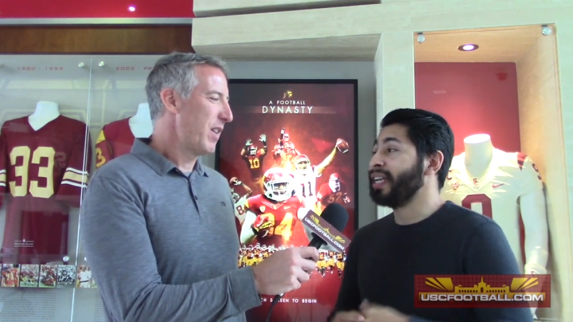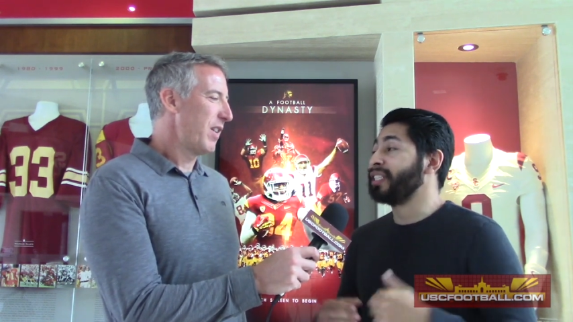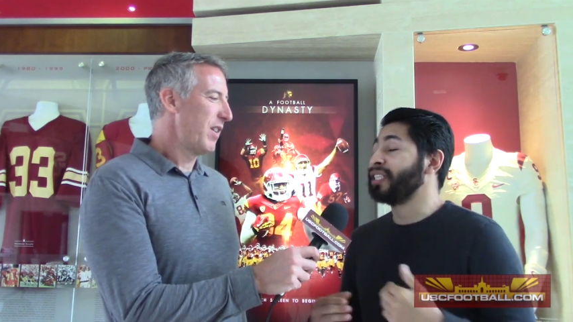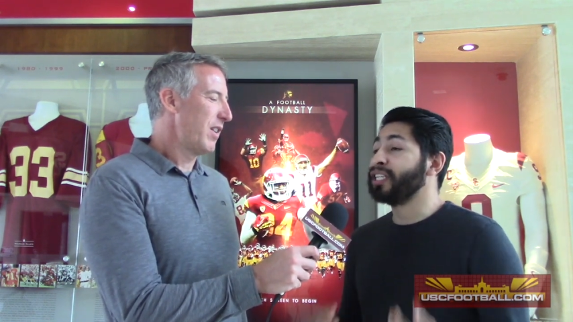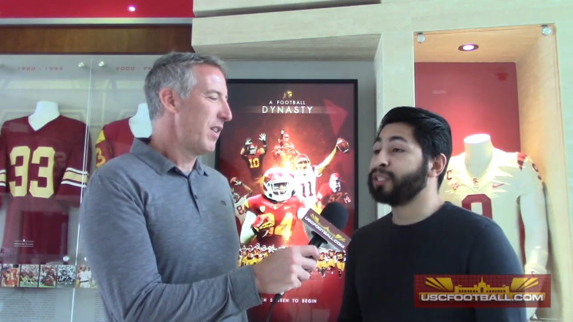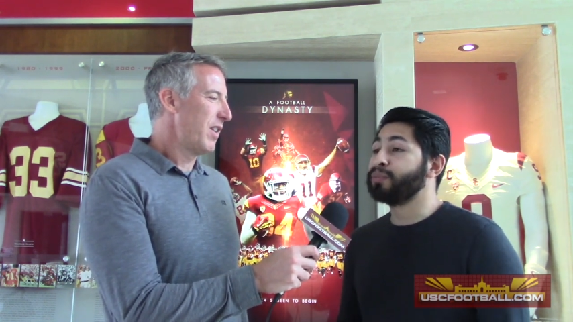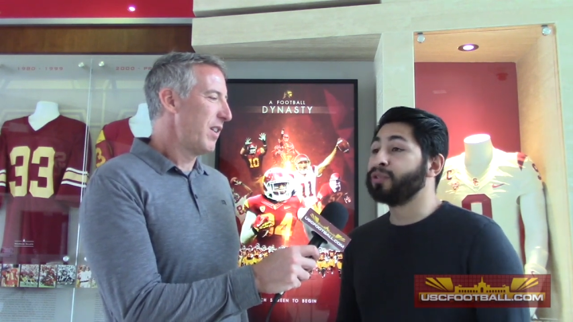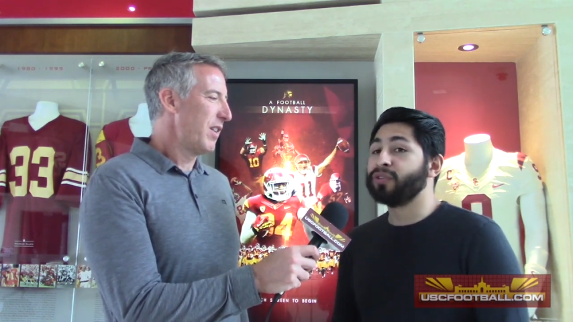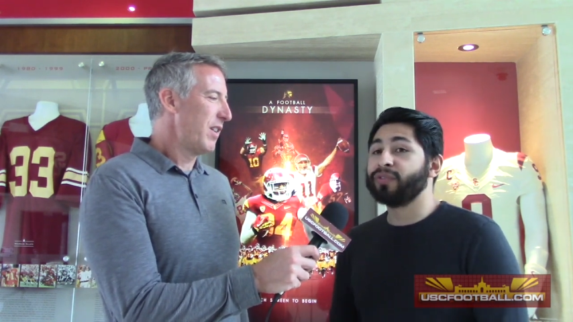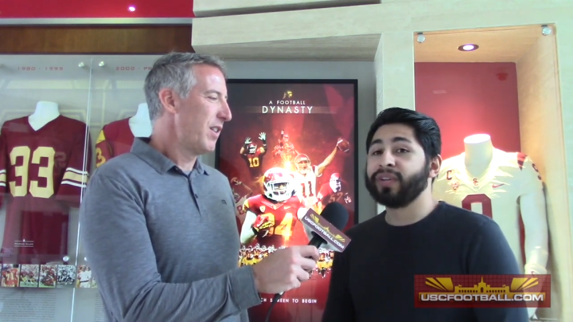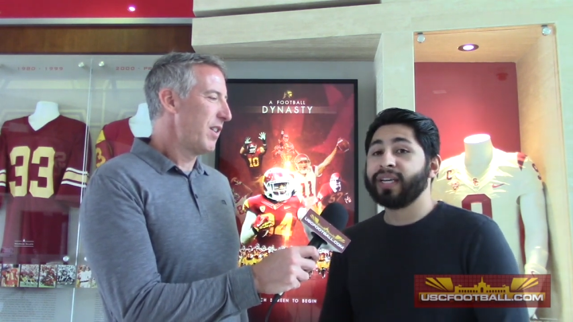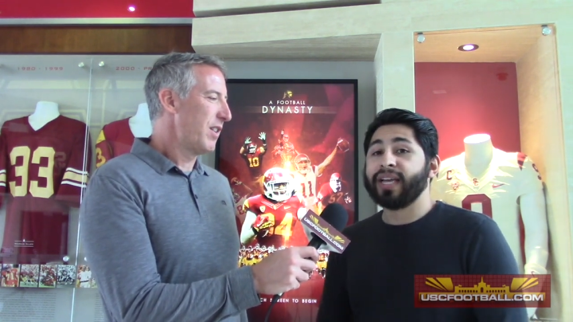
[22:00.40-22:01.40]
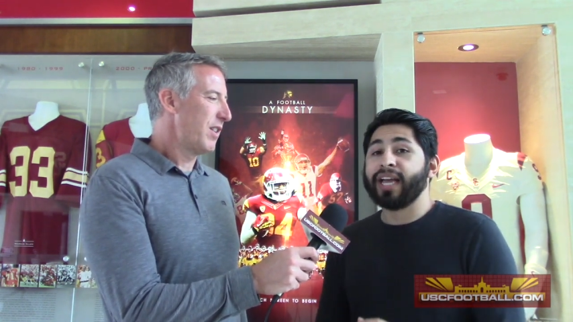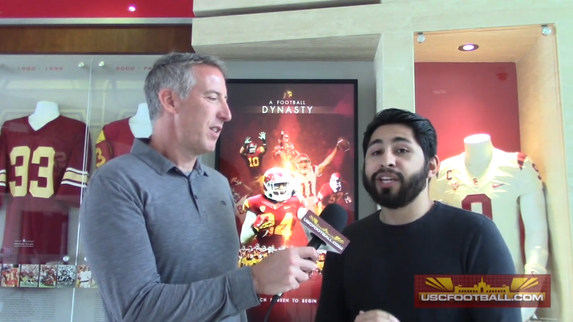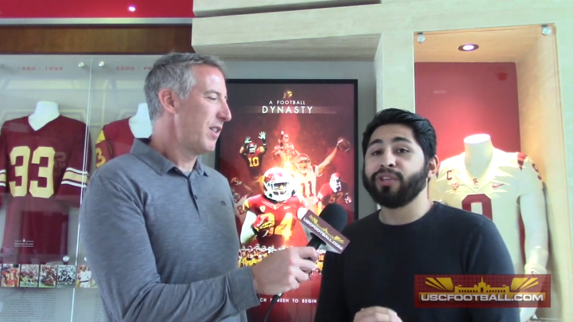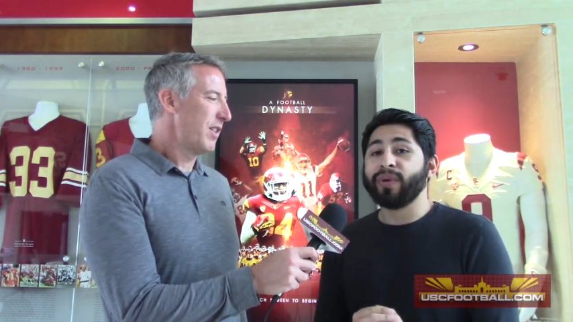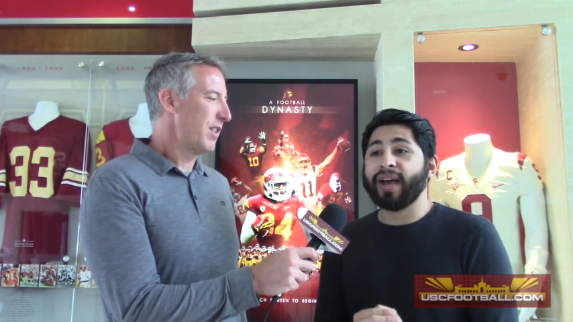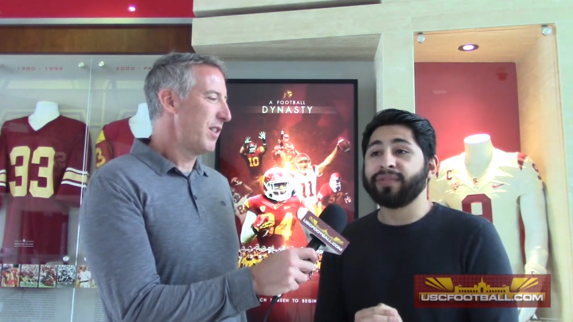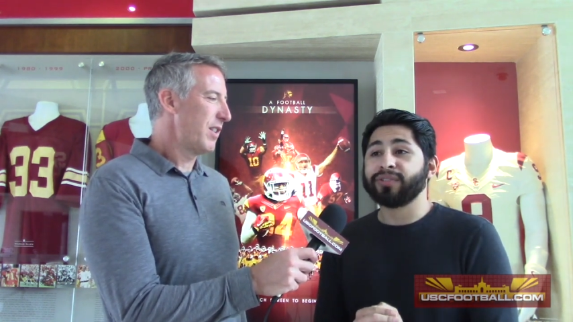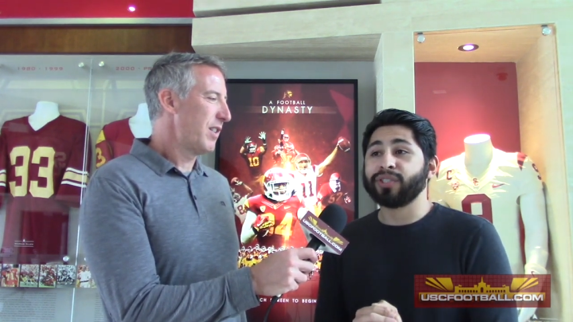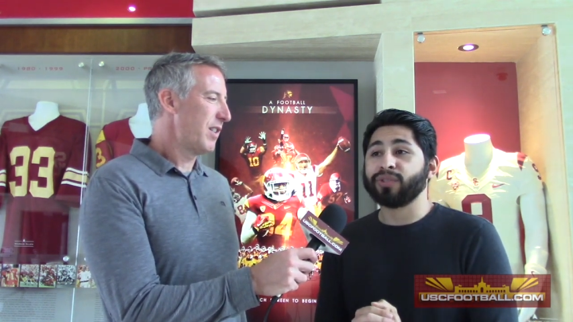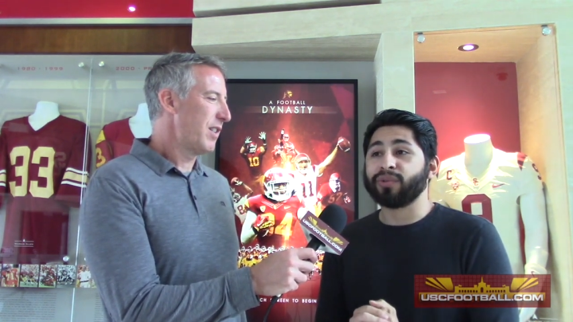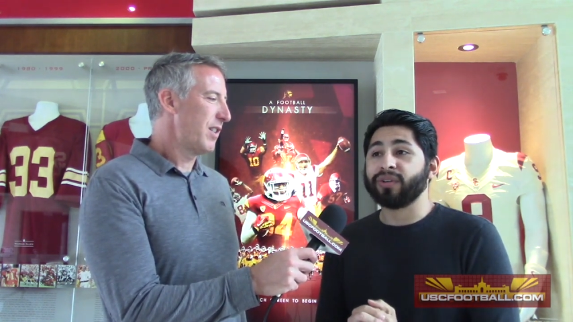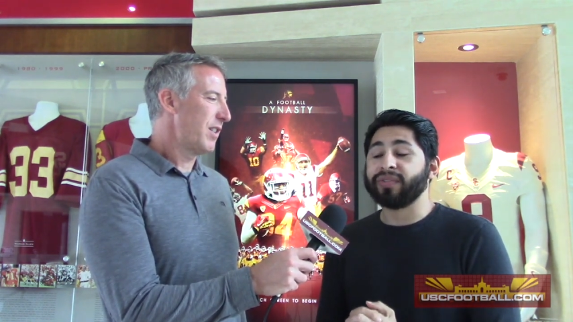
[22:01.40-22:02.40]
Speaker 1: and it's his move, and you have to
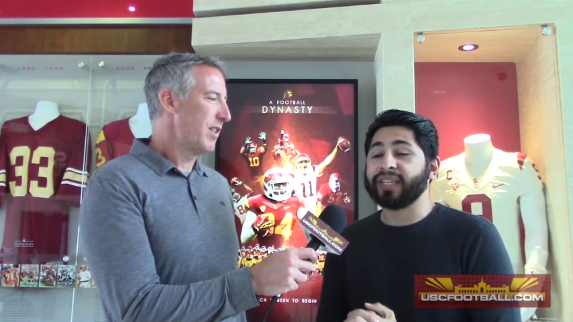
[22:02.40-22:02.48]
sort of